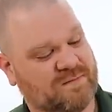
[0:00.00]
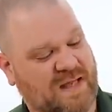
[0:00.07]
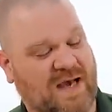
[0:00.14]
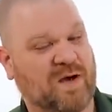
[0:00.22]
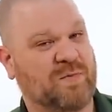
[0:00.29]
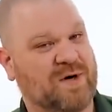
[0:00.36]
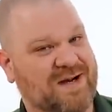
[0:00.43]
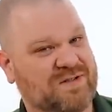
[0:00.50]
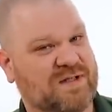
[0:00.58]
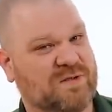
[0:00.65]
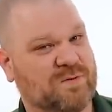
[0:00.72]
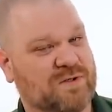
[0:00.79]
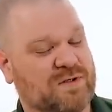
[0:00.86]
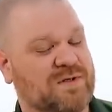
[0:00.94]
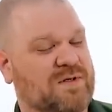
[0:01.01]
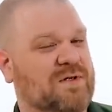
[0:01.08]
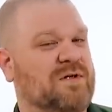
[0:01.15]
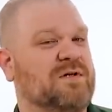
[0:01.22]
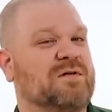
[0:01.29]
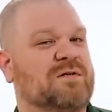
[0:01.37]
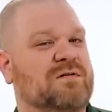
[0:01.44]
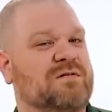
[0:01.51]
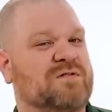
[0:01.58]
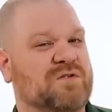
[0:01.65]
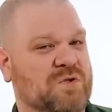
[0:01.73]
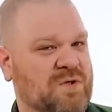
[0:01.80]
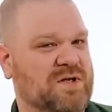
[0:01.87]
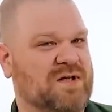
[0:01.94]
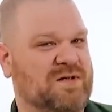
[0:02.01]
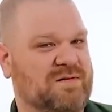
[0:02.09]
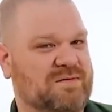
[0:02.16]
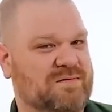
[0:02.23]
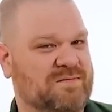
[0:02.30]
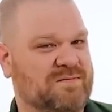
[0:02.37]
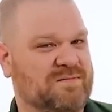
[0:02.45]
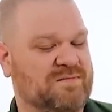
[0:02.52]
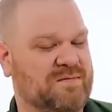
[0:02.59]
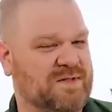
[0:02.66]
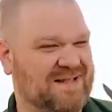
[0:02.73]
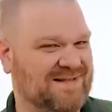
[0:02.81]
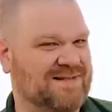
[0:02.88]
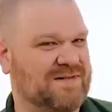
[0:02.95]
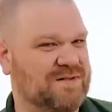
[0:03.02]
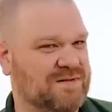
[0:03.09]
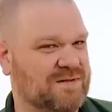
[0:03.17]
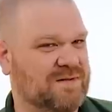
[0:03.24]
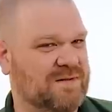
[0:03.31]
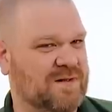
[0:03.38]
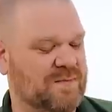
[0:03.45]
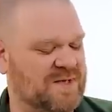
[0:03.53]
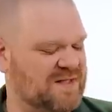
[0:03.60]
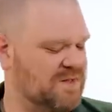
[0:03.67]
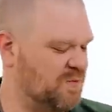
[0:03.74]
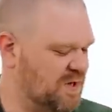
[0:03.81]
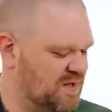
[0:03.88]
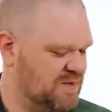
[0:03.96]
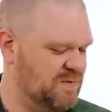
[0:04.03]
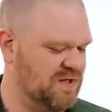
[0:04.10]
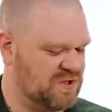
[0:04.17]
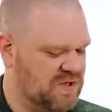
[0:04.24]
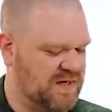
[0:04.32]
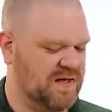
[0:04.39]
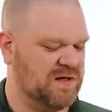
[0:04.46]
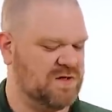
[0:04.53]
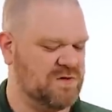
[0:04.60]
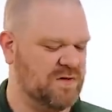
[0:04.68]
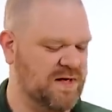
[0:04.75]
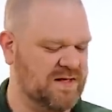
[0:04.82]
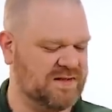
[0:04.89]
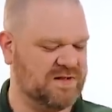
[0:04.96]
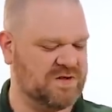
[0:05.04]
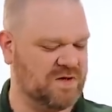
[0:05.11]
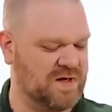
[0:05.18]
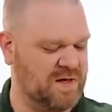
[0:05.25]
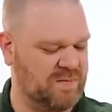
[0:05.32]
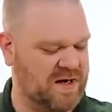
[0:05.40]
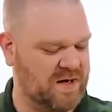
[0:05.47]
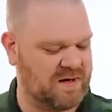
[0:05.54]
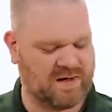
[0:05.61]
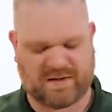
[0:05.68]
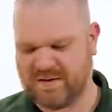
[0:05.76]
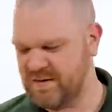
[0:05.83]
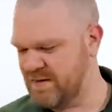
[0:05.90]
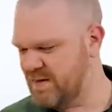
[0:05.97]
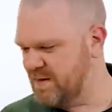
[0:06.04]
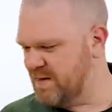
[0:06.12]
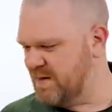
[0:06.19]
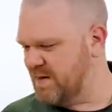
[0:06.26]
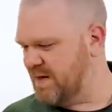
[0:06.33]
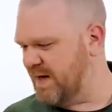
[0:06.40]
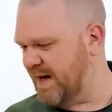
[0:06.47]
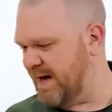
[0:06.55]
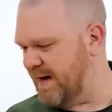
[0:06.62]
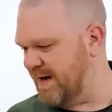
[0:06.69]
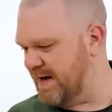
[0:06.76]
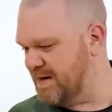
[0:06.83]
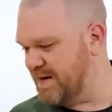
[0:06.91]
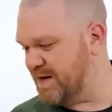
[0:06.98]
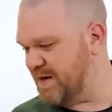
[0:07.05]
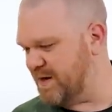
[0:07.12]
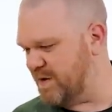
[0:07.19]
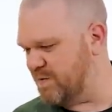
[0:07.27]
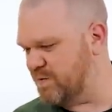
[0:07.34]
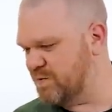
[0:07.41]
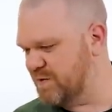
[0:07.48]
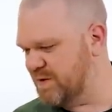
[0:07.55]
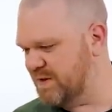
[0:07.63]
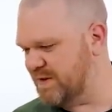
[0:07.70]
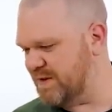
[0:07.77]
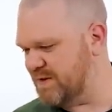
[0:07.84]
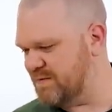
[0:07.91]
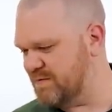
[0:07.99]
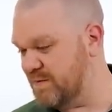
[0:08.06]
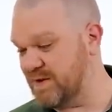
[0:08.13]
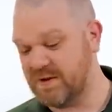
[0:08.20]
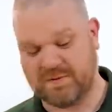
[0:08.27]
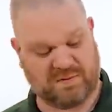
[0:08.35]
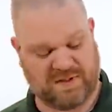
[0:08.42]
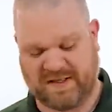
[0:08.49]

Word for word: how to pronounce that word, Solingen is the best approximation I can do as a dirty American. And there you go, really, really cool